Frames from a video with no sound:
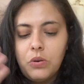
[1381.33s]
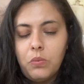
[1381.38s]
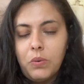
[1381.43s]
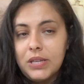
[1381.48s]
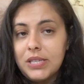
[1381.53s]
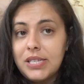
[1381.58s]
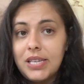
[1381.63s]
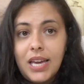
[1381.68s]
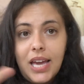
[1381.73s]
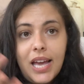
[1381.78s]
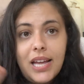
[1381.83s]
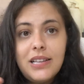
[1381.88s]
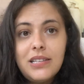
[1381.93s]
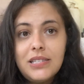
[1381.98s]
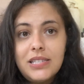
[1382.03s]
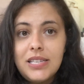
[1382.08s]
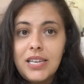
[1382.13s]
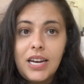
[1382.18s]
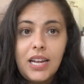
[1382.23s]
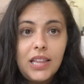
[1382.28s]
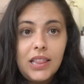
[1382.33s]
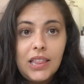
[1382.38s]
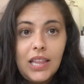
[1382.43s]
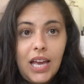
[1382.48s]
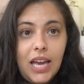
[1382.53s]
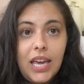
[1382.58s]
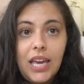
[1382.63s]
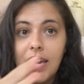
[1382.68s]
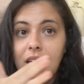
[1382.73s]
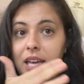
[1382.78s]
once again, didn't
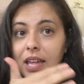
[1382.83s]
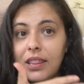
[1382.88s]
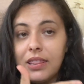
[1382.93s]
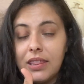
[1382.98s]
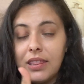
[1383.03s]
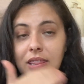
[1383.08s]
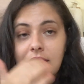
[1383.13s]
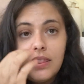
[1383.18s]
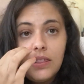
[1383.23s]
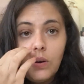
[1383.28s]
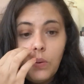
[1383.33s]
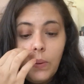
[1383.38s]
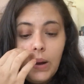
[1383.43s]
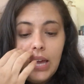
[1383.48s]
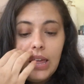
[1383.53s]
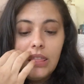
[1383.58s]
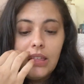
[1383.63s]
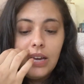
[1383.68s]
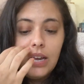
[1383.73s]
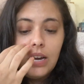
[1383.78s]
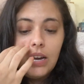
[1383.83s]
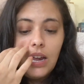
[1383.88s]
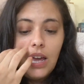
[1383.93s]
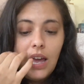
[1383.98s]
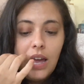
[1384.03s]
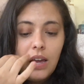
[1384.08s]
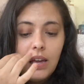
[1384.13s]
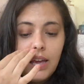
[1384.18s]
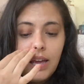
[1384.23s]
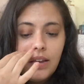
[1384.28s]
like the way that
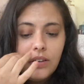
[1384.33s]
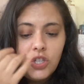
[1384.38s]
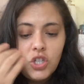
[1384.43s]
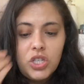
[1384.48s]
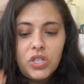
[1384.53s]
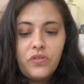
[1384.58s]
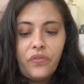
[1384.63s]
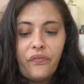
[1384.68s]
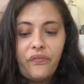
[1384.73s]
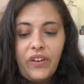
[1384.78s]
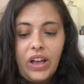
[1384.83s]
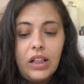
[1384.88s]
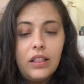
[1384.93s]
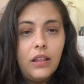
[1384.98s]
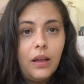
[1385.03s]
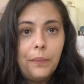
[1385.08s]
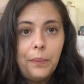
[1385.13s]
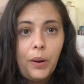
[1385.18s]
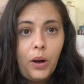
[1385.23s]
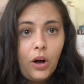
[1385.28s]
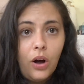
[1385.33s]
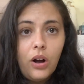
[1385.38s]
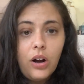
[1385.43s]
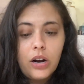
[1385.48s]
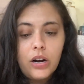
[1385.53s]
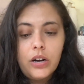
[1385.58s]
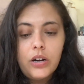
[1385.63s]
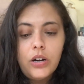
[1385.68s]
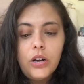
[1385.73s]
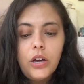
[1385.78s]
it just fell
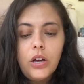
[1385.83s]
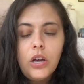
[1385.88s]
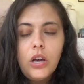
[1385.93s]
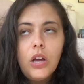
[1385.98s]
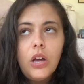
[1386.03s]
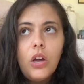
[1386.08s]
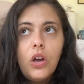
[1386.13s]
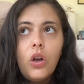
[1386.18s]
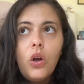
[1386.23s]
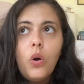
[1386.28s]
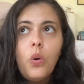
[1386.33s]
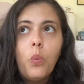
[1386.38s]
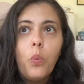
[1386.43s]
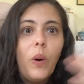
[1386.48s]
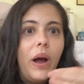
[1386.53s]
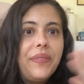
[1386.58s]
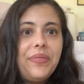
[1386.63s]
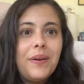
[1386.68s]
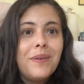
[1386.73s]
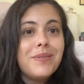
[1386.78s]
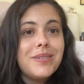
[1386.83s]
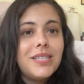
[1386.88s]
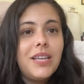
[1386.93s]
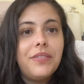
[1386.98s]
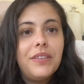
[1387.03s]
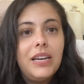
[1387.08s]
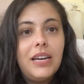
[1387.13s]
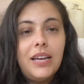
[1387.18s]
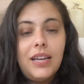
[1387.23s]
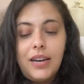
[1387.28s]
apart when there was
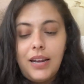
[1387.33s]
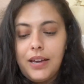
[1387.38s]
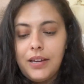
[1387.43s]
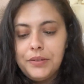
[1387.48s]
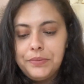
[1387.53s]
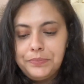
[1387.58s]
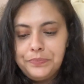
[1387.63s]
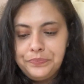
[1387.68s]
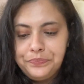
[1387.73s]
nothing in it.